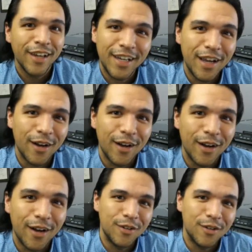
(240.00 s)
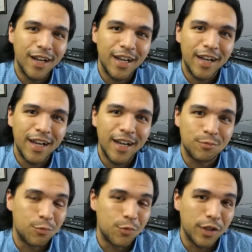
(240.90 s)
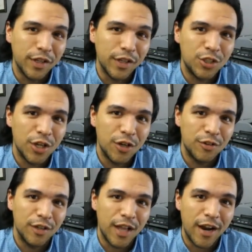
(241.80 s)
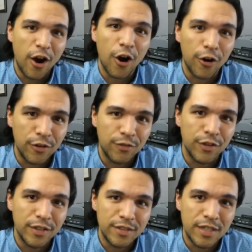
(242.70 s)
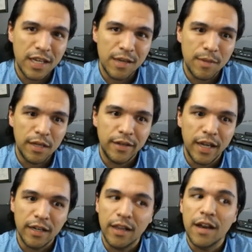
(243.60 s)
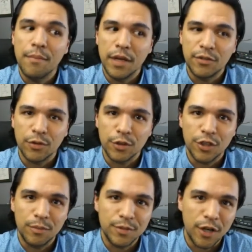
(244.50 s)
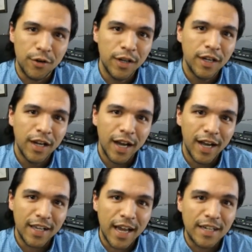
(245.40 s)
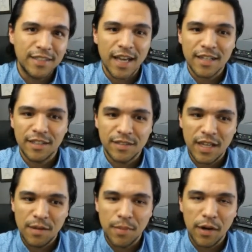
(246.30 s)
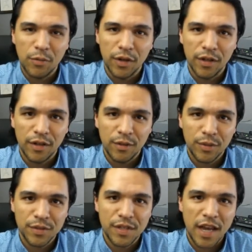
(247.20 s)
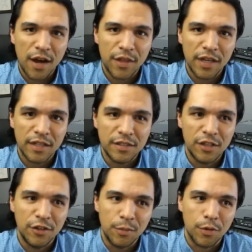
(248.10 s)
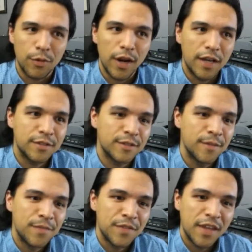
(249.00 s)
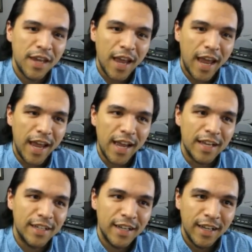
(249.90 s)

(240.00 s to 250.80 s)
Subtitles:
he also has really shown a lot of heart for this team and a lot of mentorship. So kind of sad to see, but we'll see how they continue to progress. And